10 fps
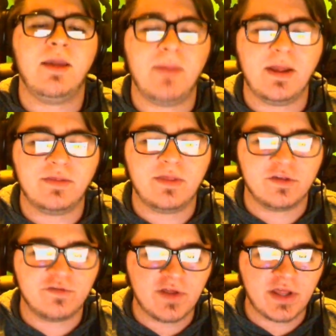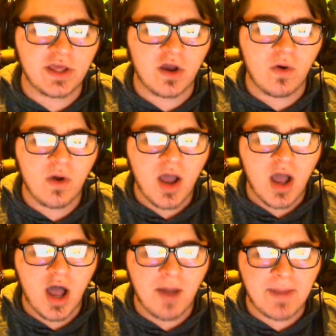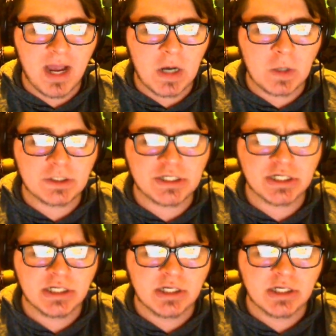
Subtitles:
made this video about,